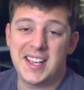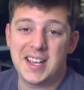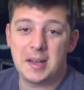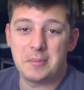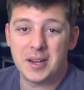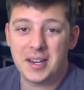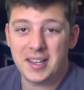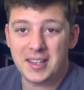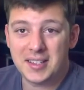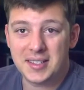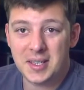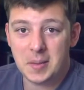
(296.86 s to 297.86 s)
I'm going
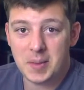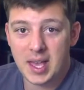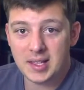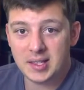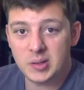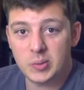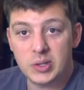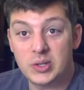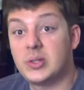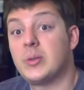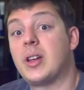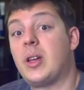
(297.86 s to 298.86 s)
to skip that since we're
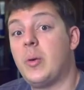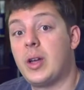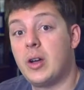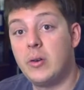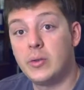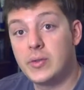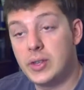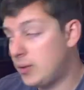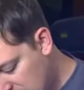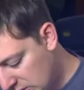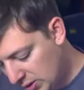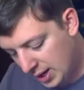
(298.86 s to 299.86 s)
just doing a quick
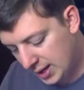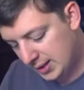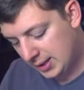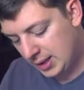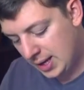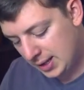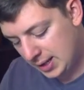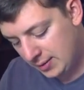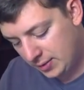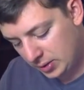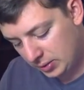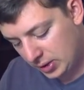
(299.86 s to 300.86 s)
overview. So I could select
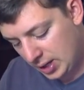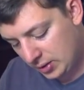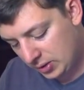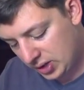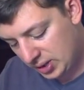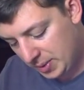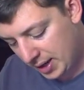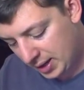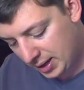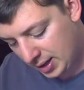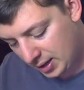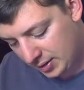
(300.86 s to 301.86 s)
individual channels just by
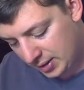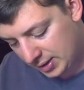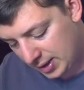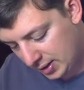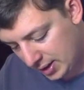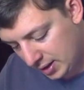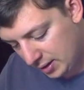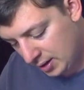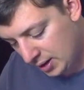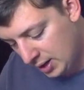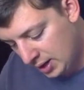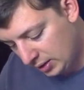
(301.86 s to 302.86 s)
clicking on this down
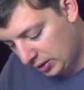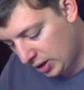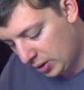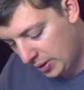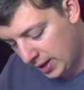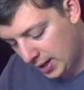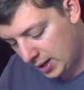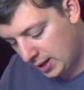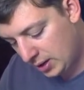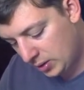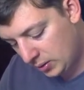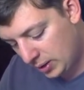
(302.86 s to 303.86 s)
here to go in
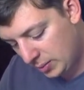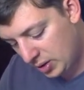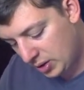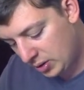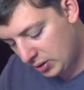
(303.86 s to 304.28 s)
and do limiter,